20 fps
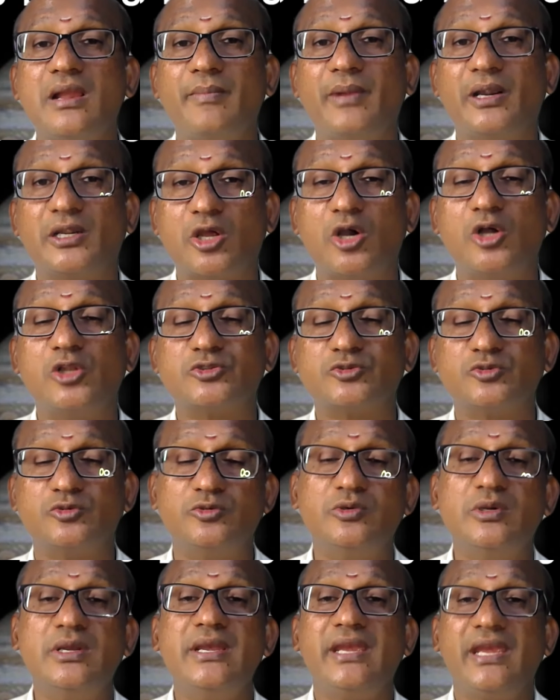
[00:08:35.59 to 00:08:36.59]
but
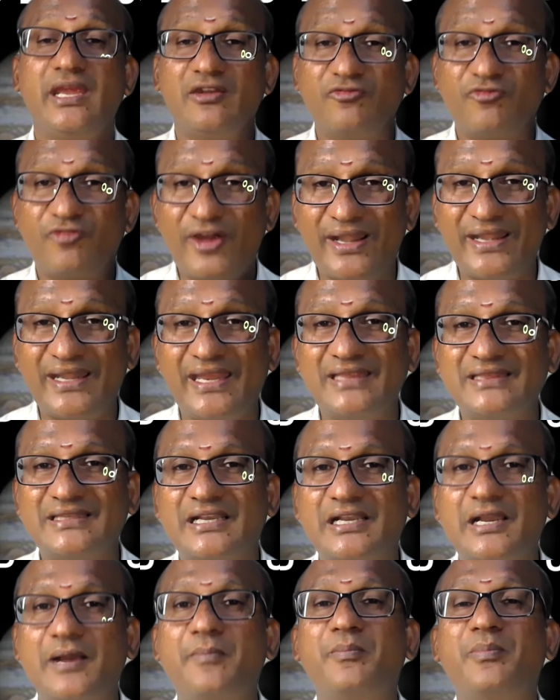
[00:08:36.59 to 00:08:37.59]
also in finding the
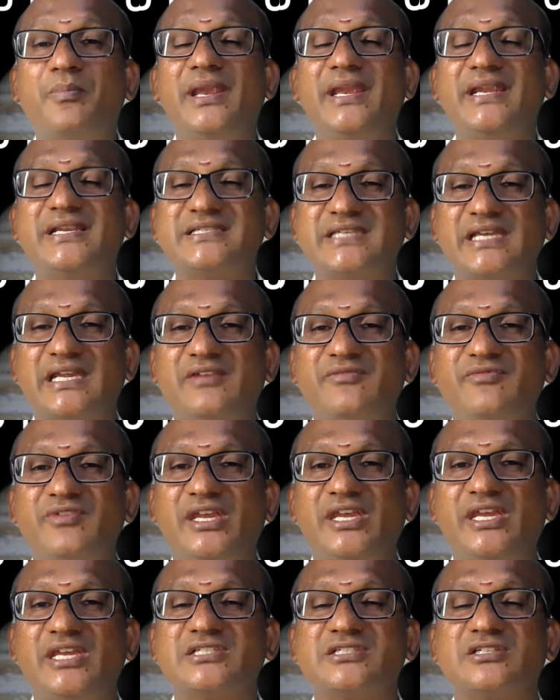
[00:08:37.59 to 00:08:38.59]
complete
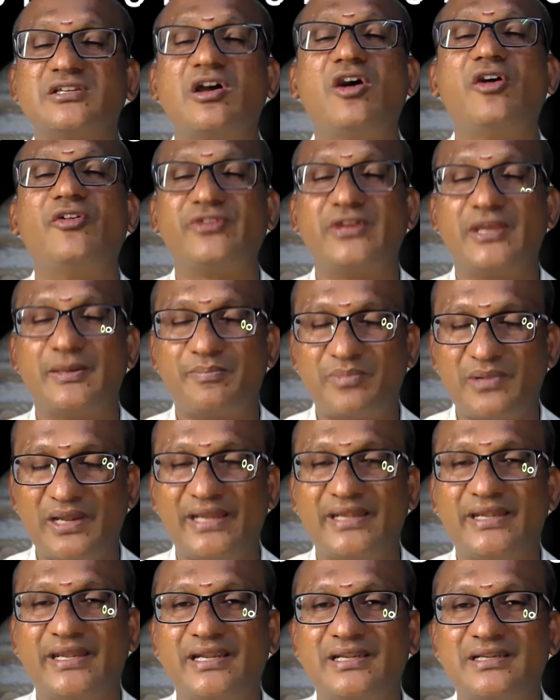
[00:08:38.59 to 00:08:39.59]
signification of a
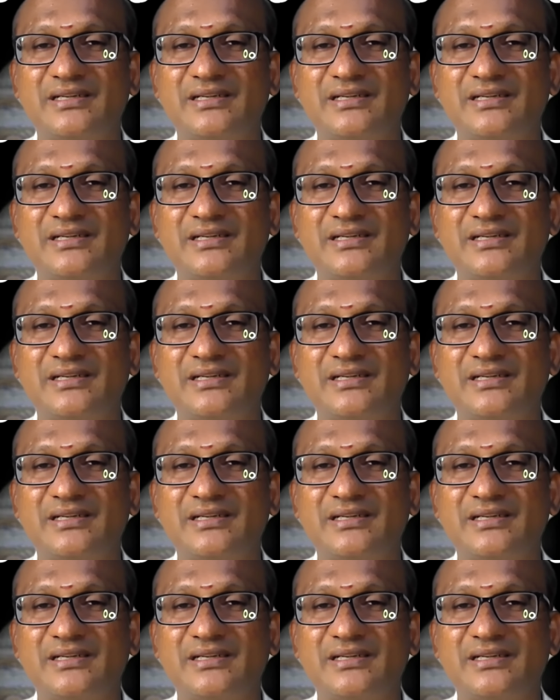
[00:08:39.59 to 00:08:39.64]
planet.